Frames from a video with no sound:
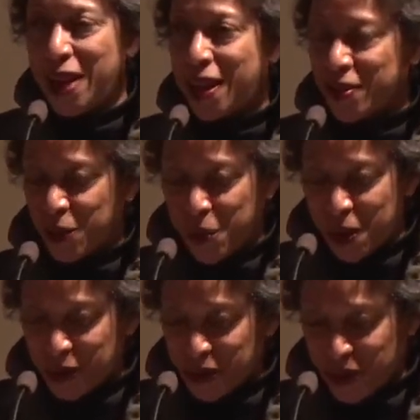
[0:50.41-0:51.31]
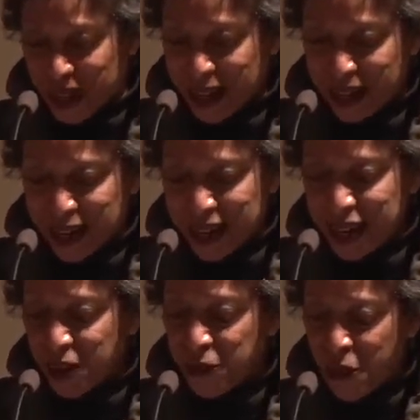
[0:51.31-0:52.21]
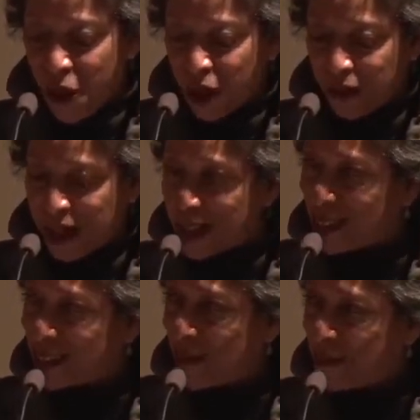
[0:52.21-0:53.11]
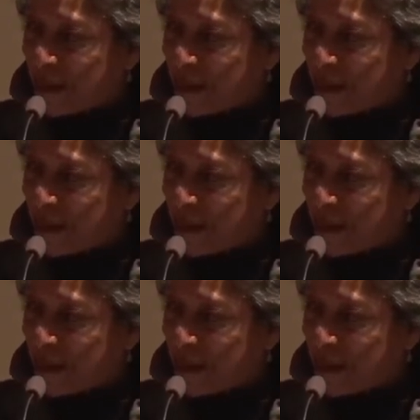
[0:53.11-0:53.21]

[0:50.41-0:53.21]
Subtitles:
and their poetry here for all of us.